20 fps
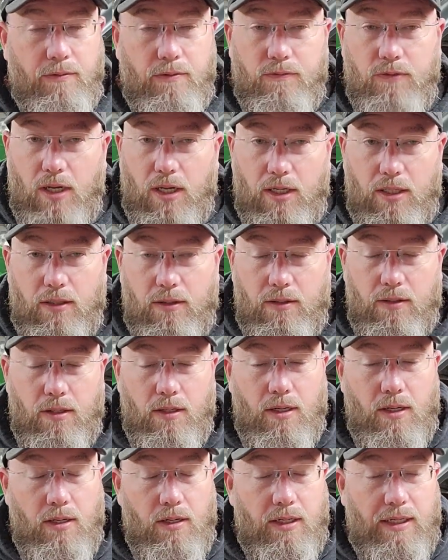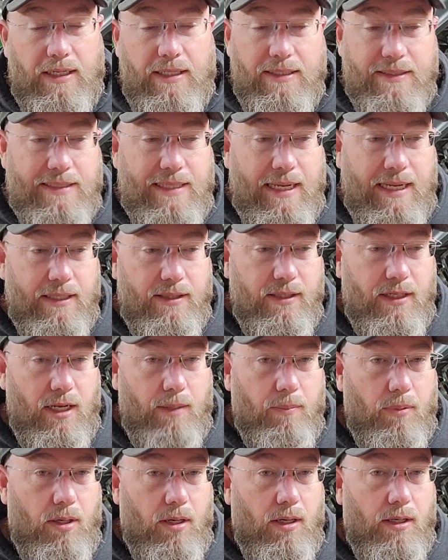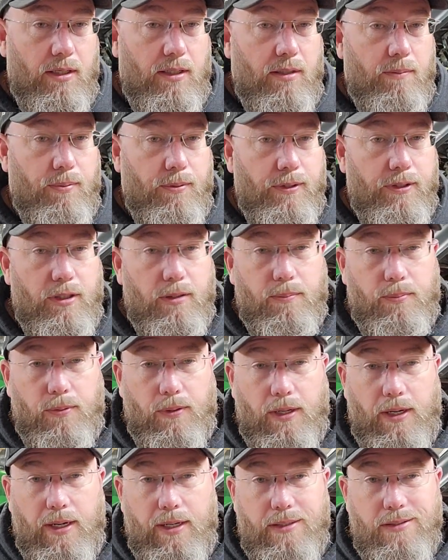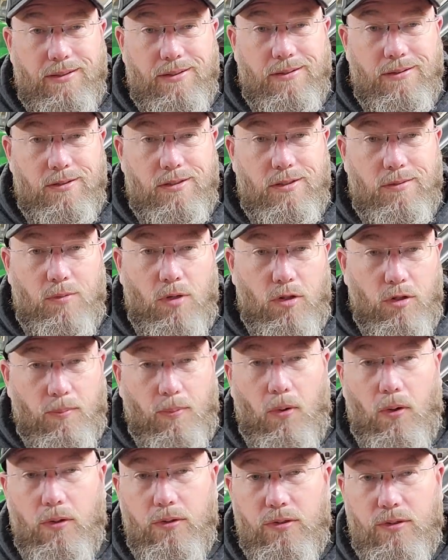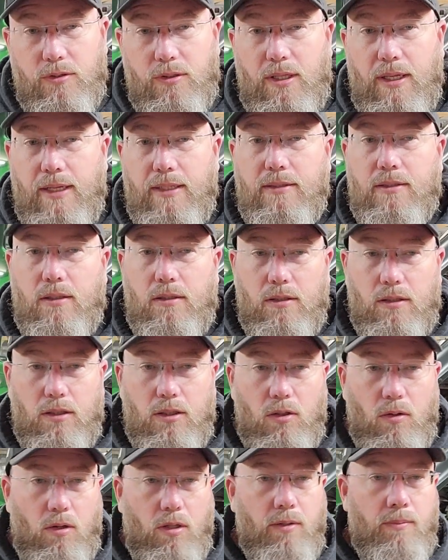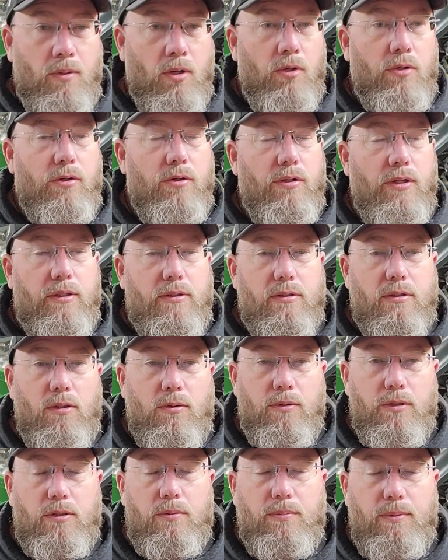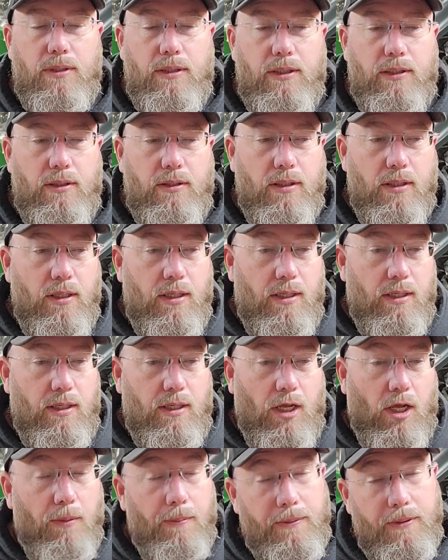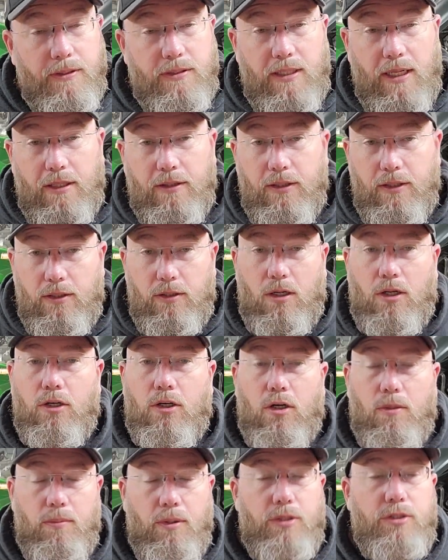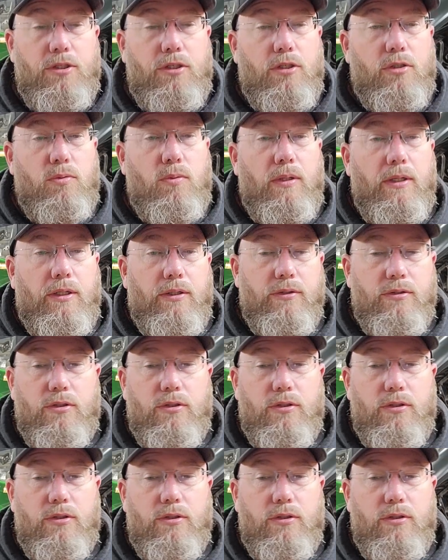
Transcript: We've got a intake that I bought at a pretty good price and some other parts and things that are going to go on the motor that's going to be helping us out there on our budget as well.